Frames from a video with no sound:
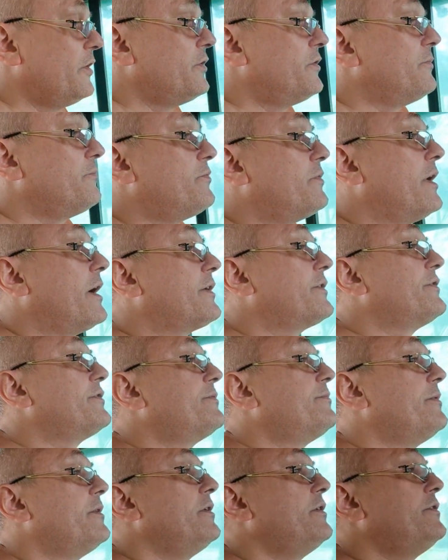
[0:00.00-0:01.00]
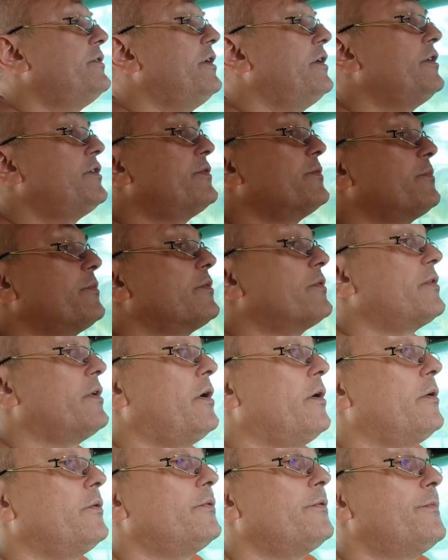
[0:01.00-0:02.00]
to practice meditation
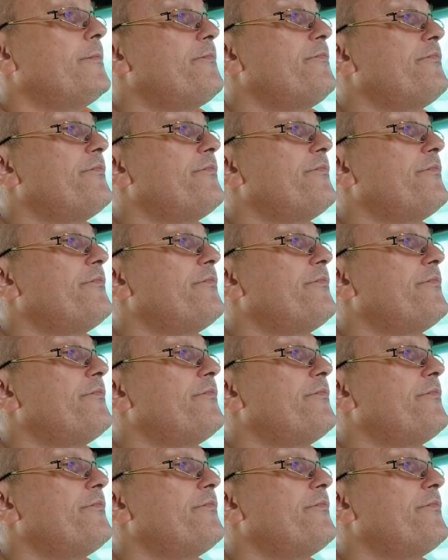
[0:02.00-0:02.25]
without